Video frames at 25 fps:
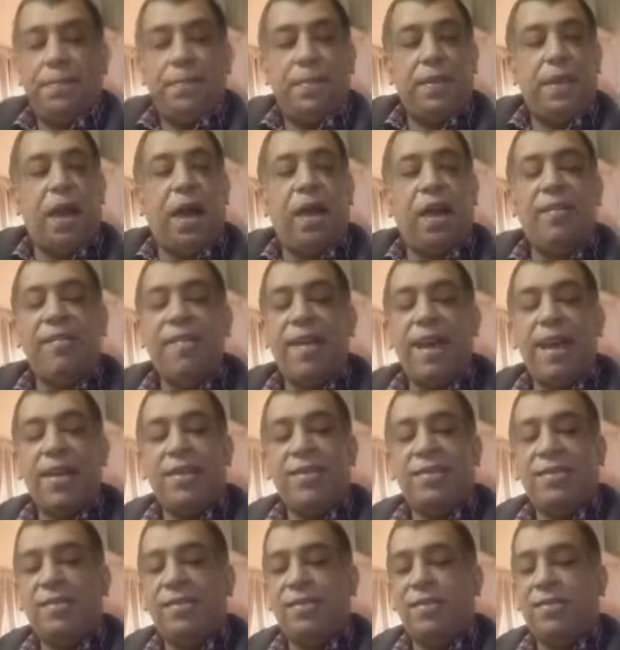I've had,
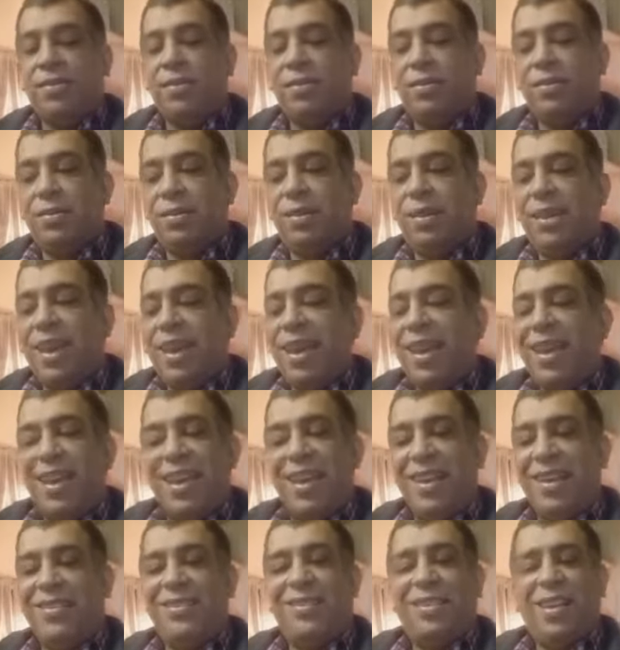
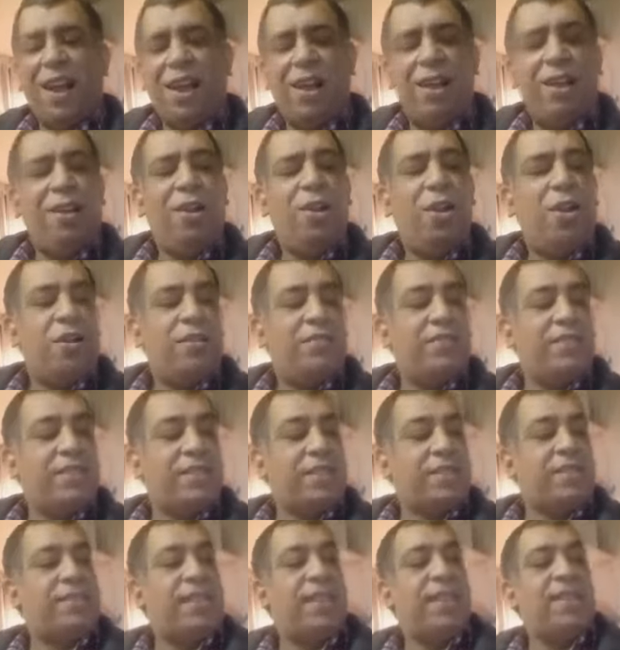a lot of
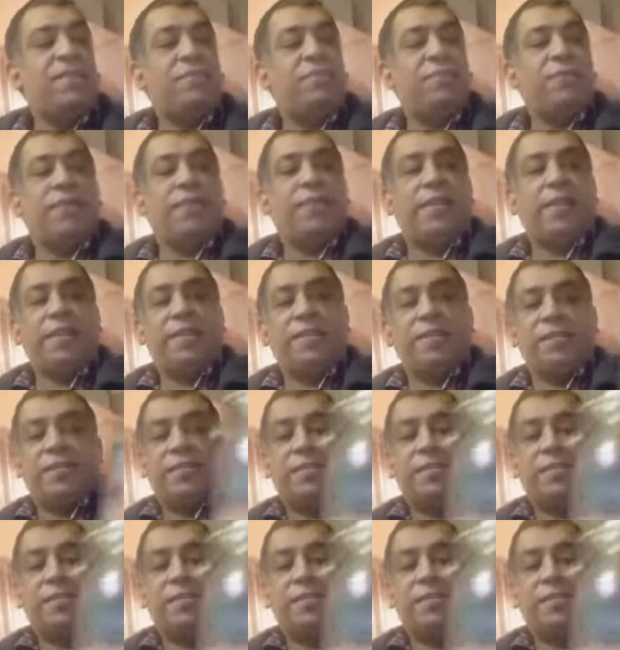success with this.